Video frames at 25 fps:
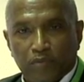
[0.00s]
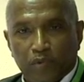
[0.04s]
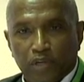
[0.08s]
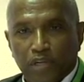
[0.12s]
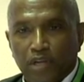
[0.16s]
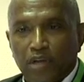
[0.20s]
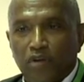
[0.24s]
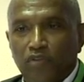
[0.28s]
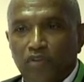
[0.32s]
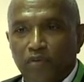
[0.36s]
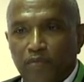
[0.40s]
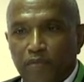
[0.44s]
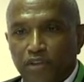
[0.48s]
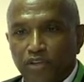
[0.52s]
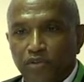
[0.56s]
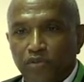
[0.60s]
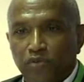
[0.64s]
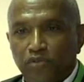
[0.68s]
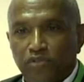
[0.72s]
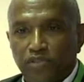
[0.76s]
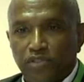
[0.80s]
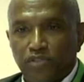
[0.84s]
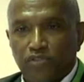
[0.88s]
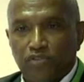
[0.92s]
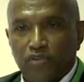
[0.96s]
We know they've been
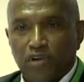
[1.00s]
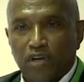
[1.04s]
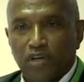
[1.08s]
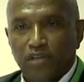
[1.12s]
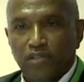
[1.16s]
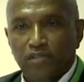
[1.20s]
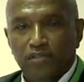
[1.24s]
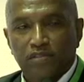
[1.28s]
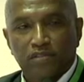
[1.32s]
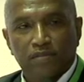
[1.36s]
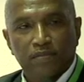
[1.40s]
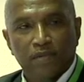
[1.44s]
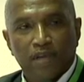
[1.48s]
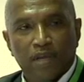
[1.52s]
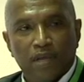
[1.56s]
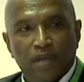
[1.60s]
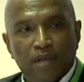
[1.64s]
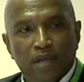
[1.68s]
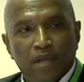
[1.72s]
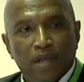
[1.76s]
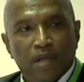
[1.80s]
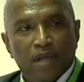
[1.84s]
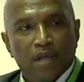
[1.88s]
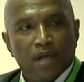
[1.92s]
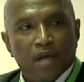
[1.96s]
using drugs.
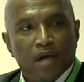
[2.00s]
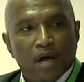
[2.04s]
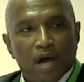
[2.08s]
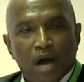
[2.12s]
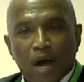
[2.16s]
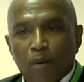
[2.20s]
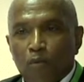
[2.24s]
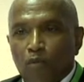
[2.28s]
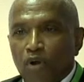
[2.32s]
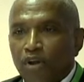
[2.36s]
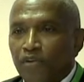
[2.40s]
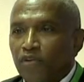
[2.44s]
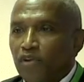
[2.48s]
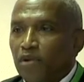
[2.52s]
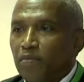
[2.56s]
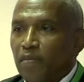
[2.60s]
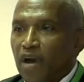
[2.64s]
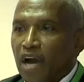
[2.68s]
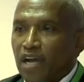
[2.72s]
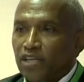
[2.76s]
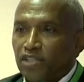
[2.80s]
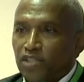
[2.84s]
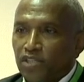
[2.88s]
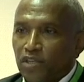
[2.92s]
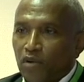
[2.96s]
I'm wondering,
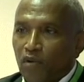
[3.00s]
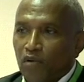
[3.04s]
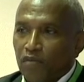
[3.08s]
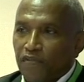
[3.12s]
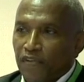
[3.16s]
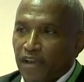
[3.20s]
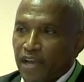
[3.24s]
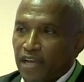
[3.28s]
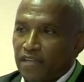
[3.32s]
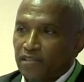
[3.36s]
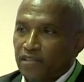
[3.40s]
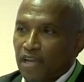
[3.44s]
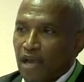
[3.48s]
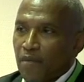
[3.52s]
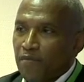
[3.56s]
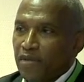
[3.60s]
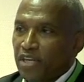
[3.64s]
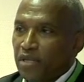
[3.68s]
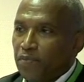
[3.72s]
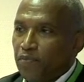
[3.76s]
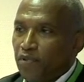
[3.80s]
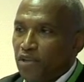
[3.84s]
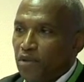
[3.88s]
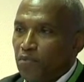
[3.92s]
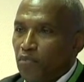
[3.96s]
by a show of hands, how
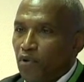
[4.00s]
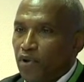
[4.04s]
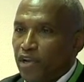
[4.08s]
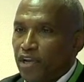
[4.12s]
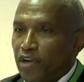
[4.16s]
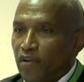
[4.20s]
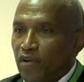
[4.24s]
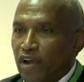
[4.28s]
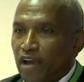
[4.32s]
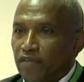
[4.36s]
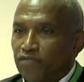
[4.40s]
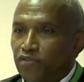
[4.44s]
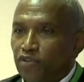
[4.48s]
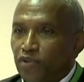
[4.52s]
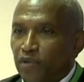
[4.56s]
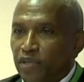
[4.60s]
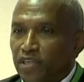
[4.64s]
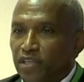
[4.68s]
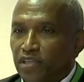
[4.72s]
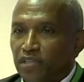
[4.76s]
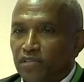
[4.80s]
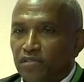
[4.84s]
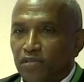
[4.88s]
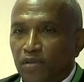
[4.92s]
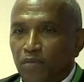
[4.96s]
many people here have
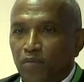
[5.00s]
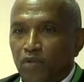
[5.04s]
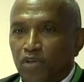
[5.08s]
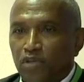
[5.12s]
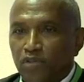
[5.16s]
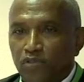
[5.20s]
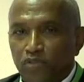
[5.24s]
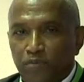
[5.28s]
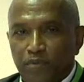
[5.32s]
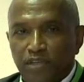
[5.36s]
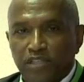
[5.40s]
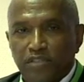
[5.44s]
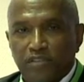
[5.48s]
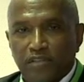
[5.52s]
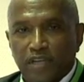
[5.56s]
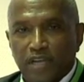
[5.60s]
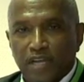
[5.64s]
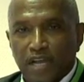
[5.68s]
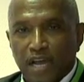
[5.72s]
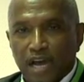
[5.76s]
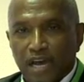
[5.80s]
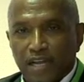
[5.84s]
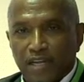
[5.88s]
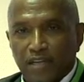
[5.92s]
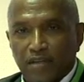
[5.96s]
treated someone who's been
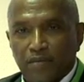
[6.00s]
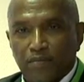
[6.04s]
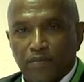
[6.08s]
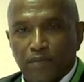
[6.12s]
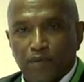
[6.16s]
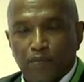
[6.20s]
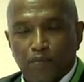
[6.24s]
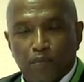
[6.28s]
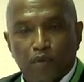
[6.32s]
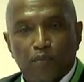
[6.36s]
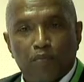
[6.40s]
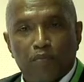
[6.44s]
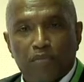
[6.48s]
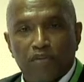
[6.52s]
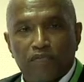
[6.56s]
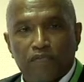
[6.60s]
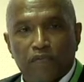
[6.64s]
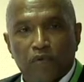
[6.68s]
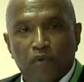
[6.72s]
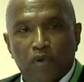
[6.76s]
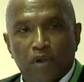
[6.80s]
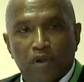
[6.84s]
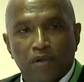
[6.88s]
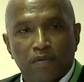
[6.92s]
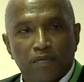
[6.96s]
psychotic
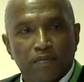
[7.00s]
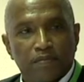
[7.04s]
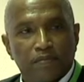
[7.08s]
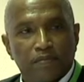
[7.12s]
before?